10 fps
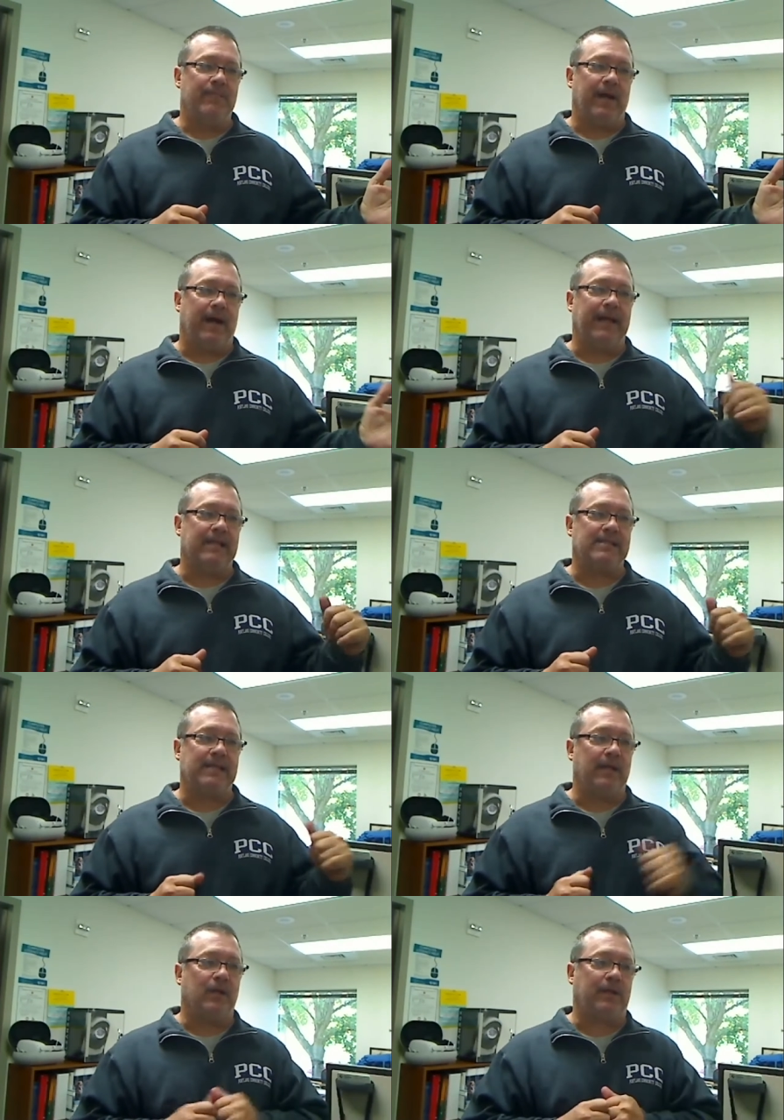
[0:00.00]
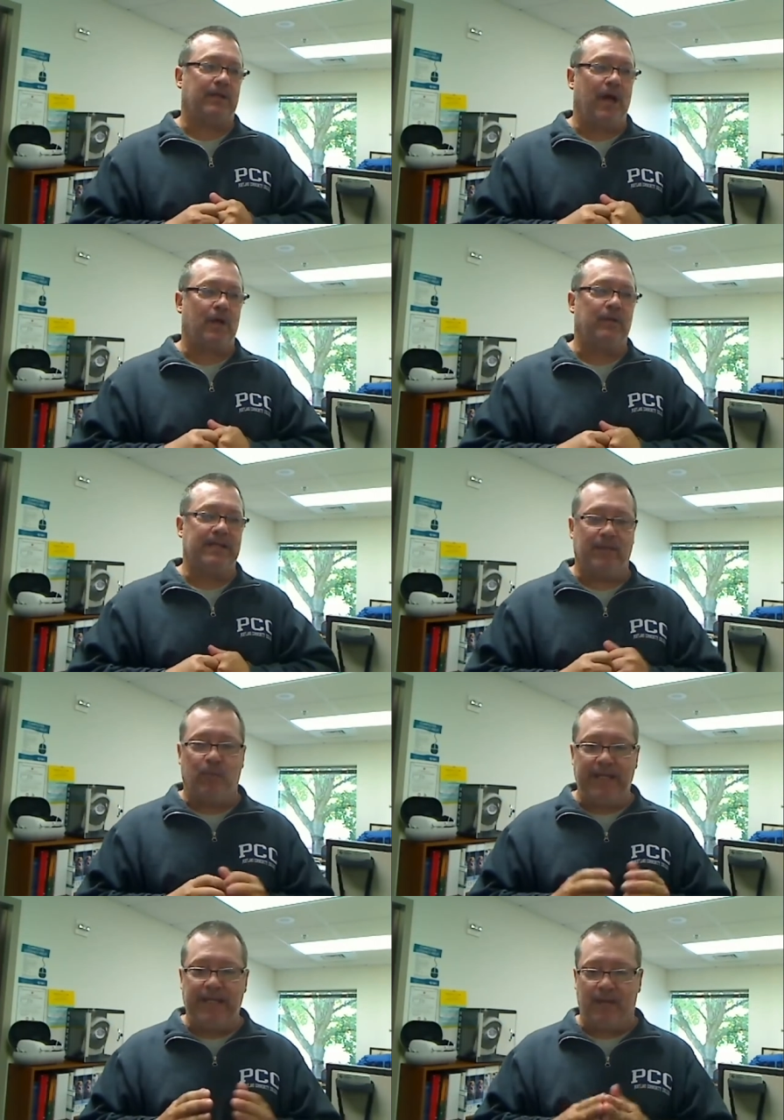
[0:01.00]
I can say, look, not only did
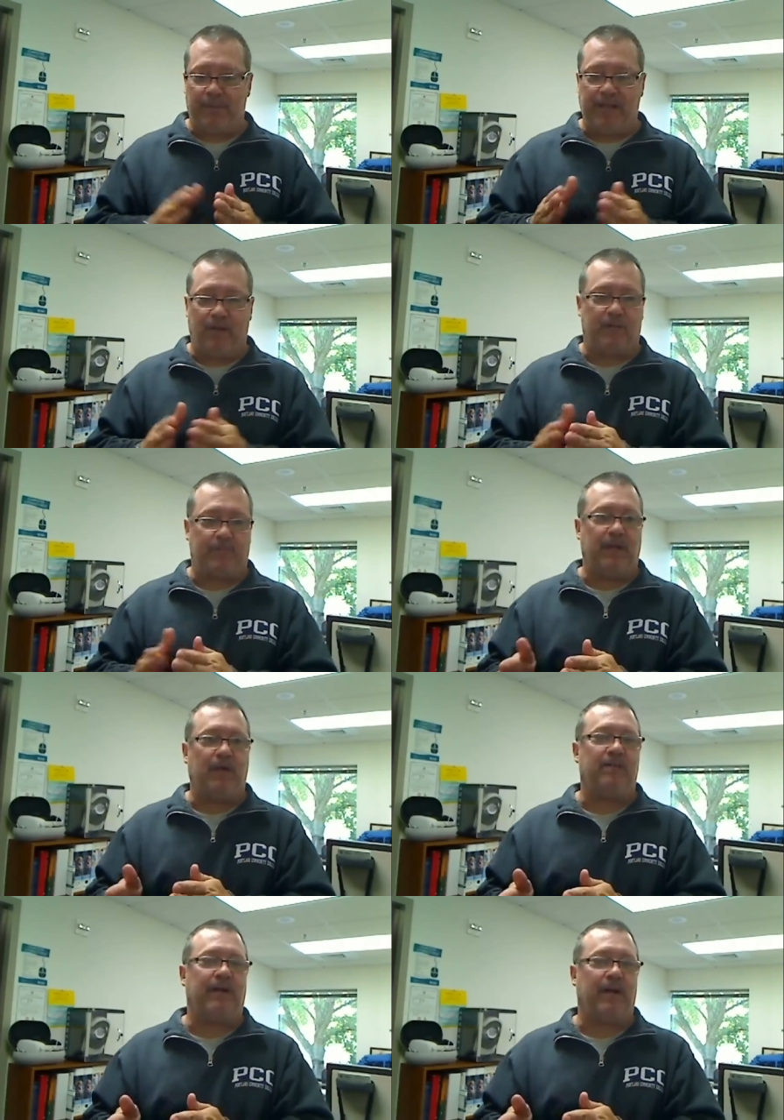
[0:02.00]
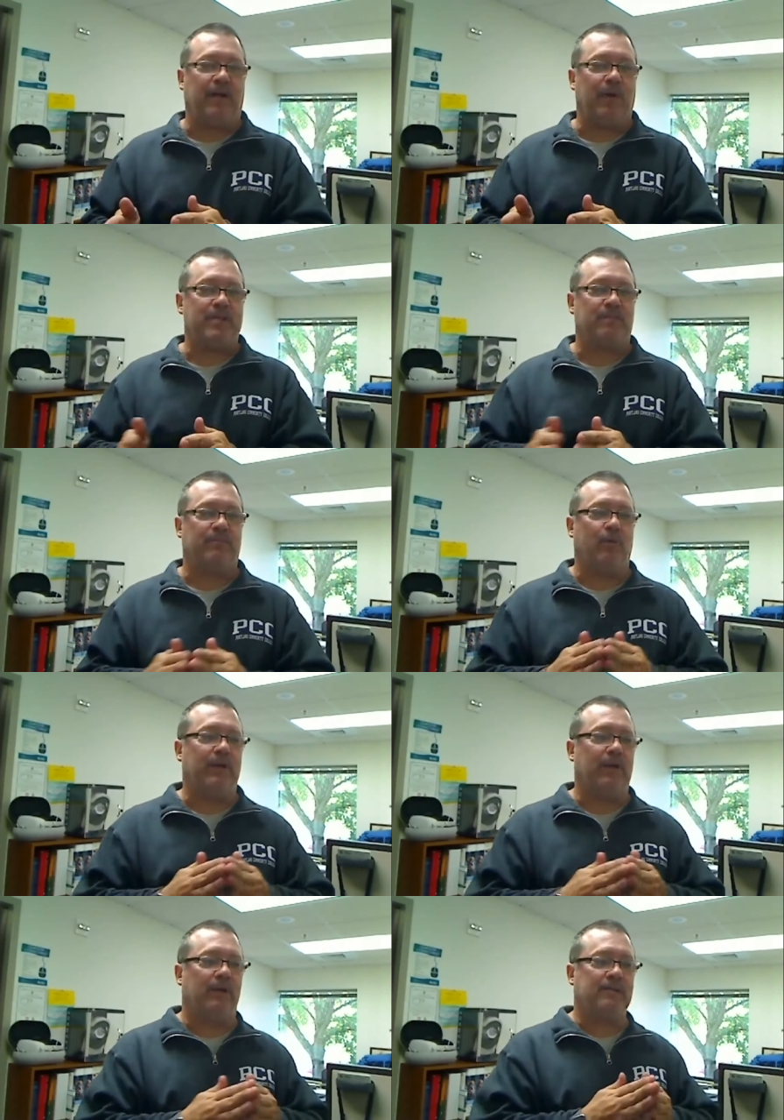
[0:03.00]
we get peer-to-peer evaluation, but
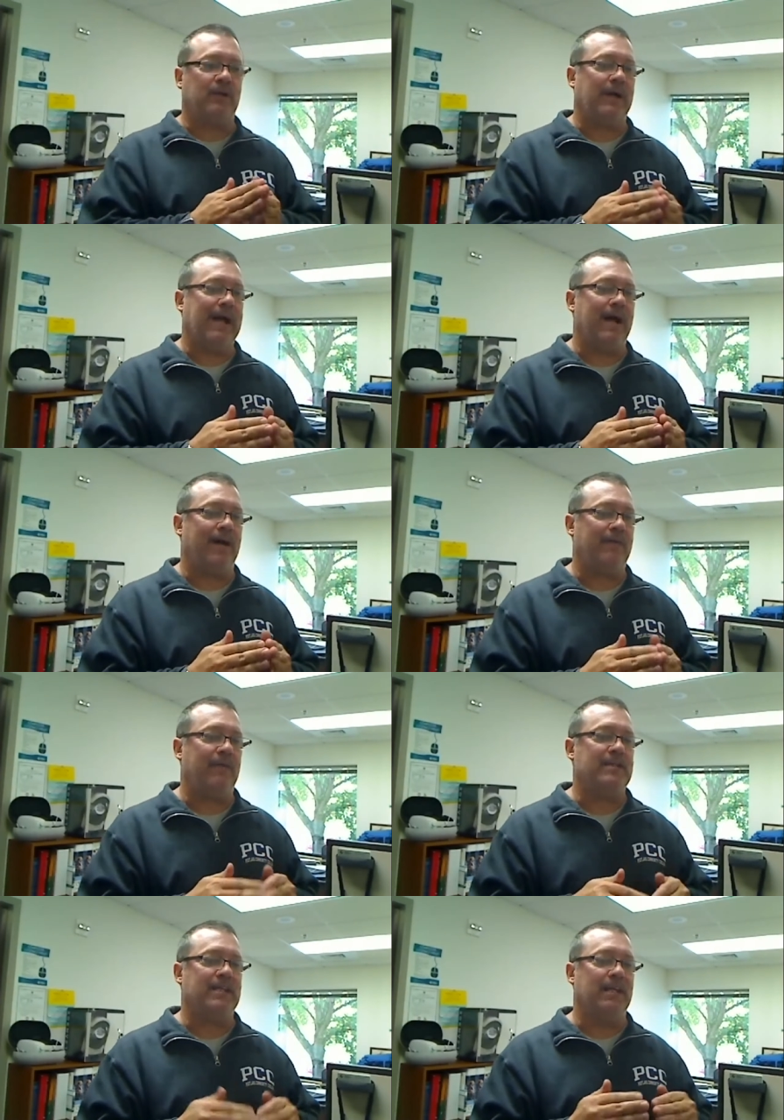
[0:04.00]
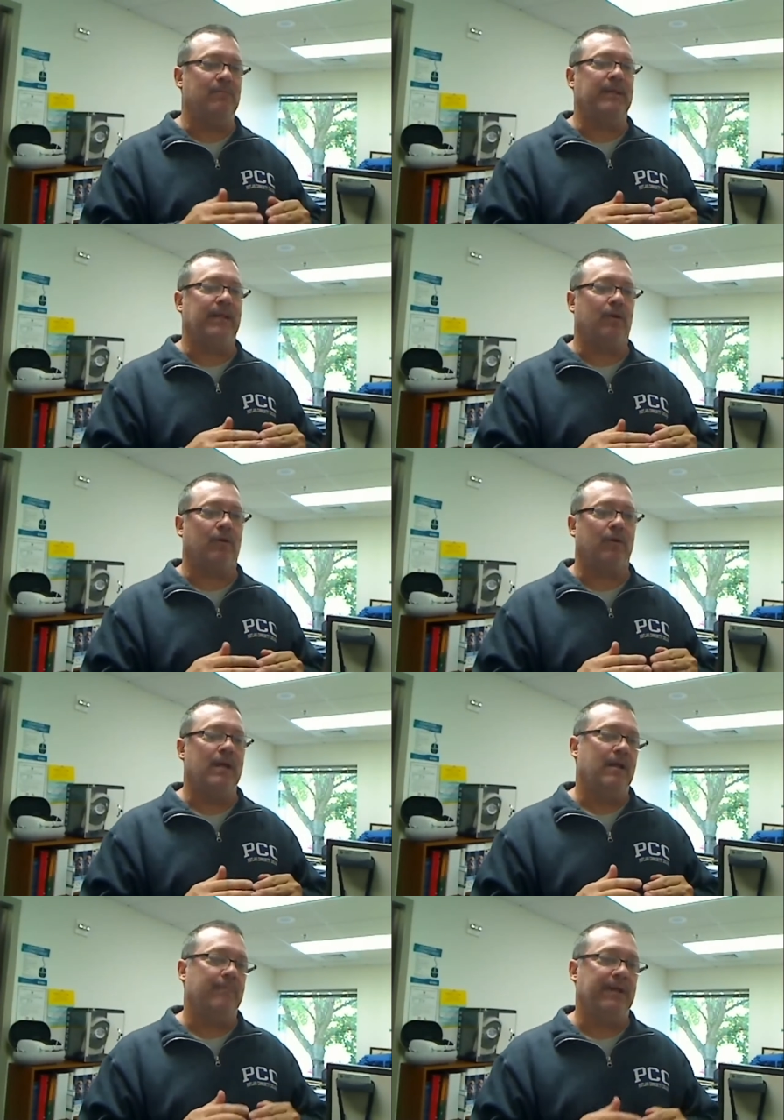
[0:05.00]
we also had the team leader
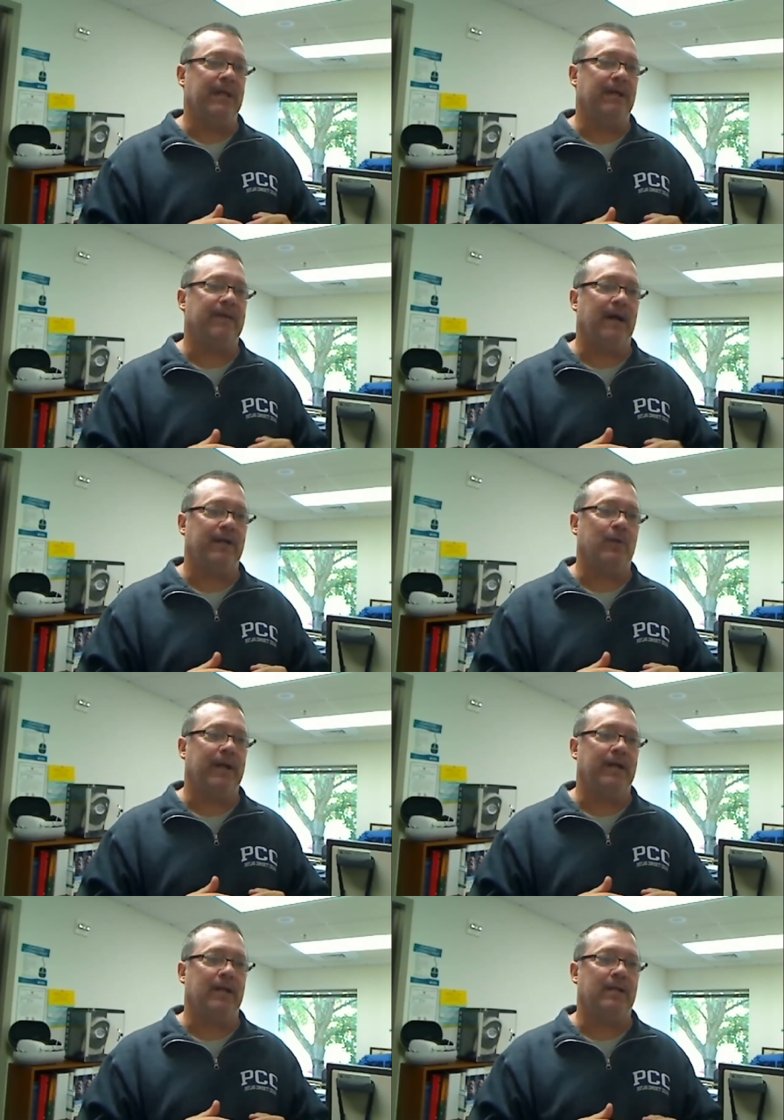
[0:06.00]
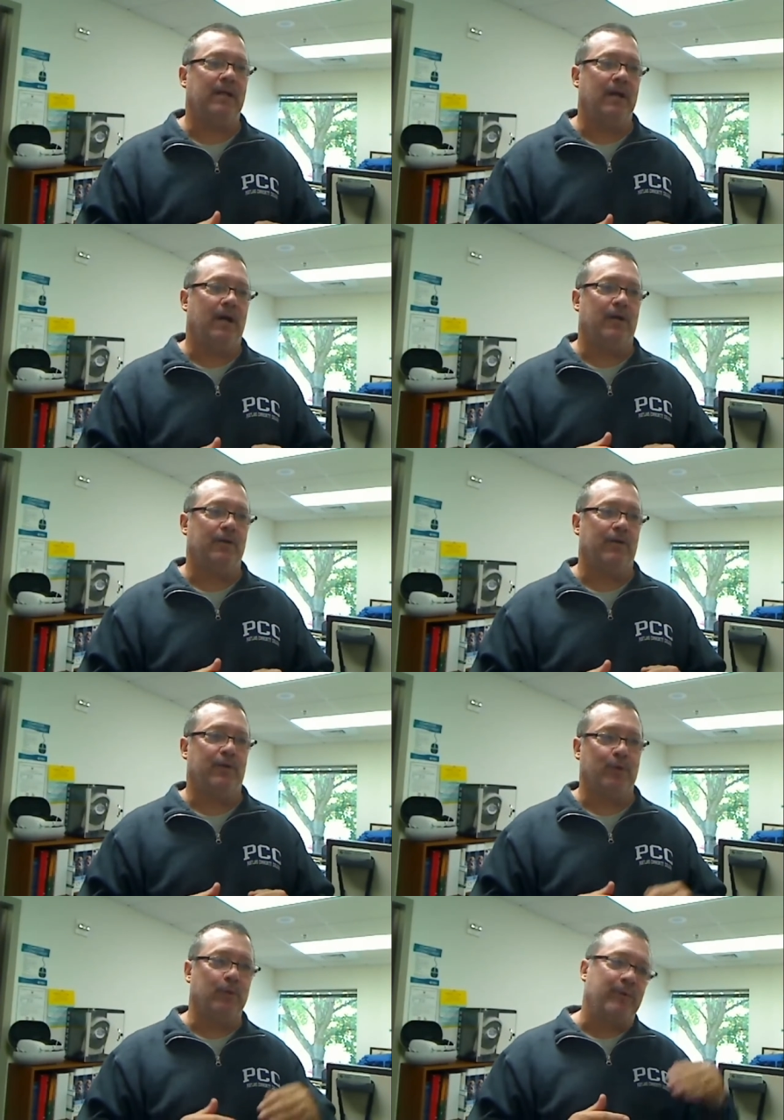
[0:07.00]
being evaluated under the
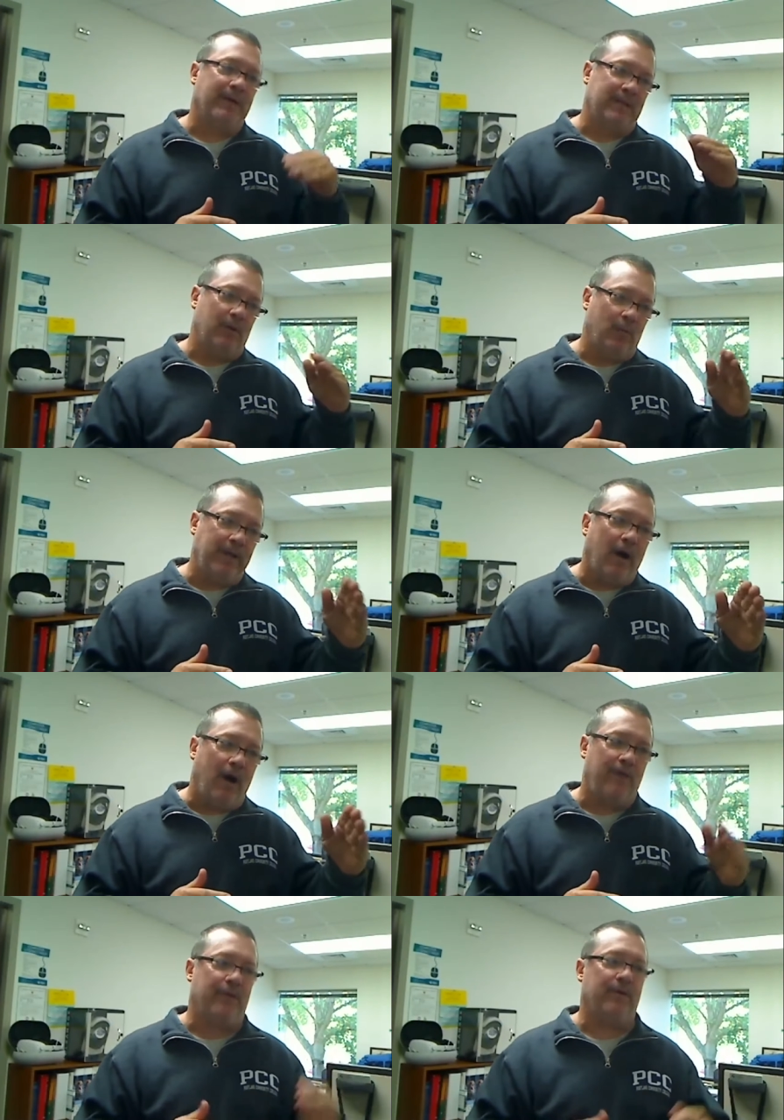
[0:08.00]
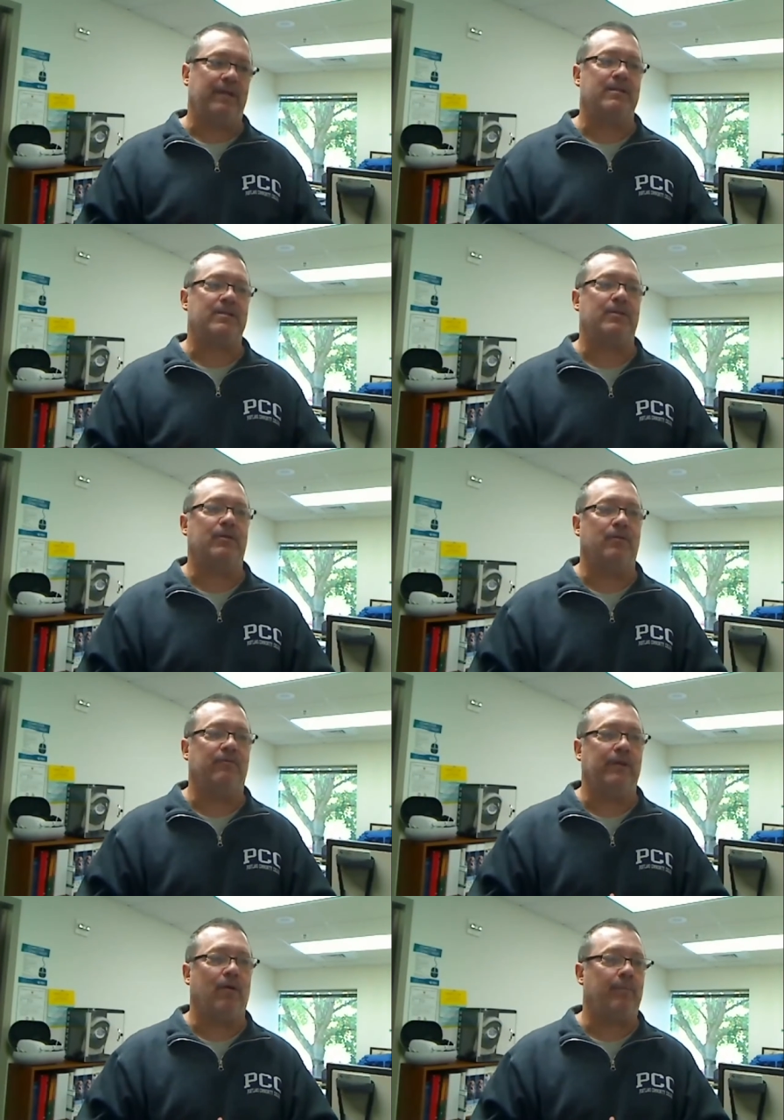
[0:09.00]
rubric that we authored into
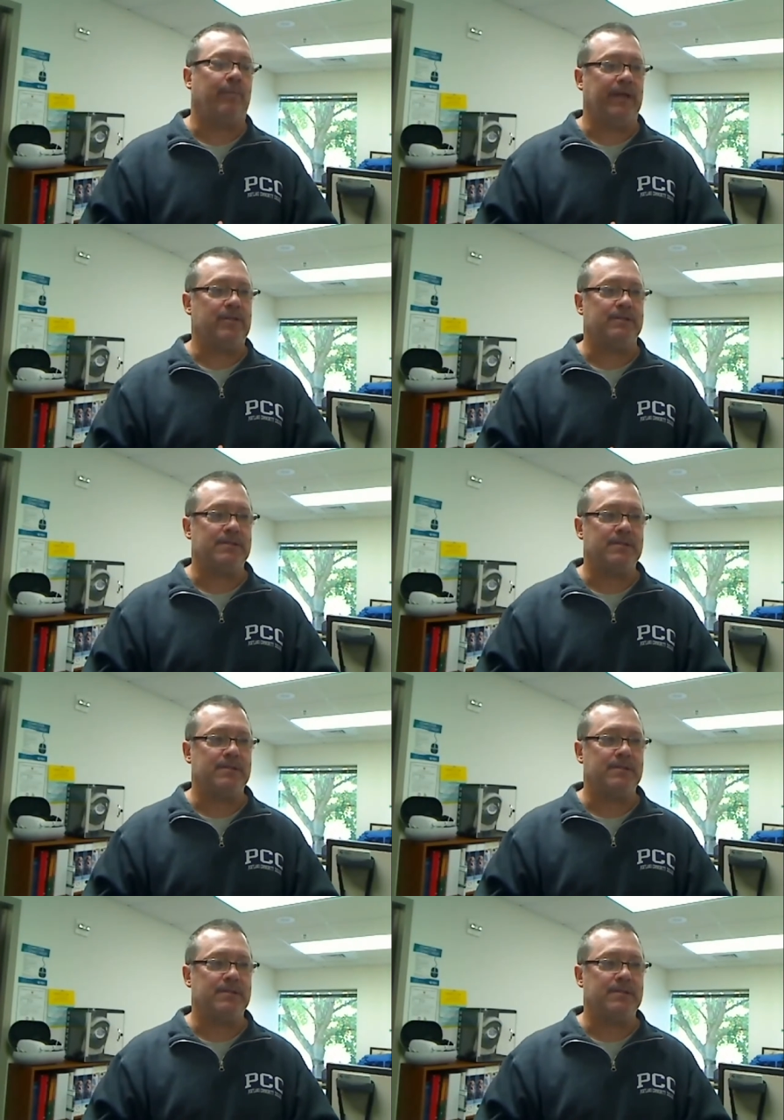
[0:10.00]
VR patients.